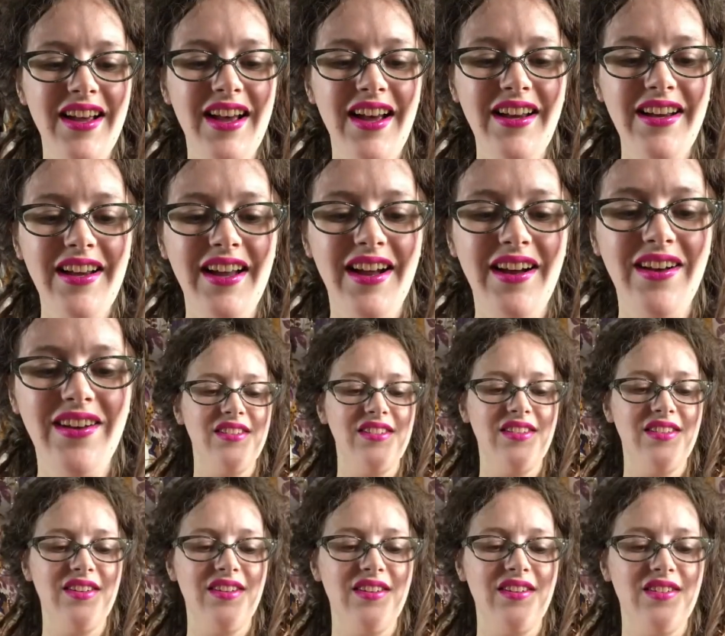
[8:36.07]
Anyhow,
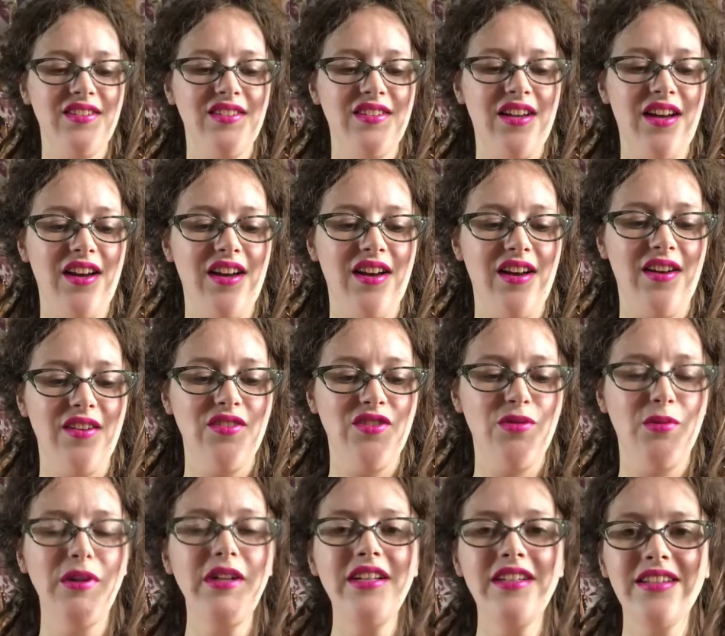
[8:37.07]
there's
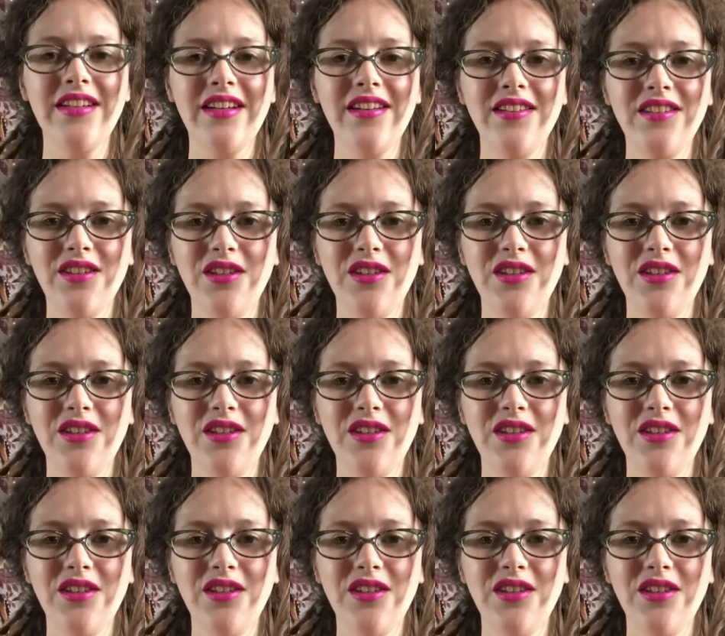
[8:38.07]
26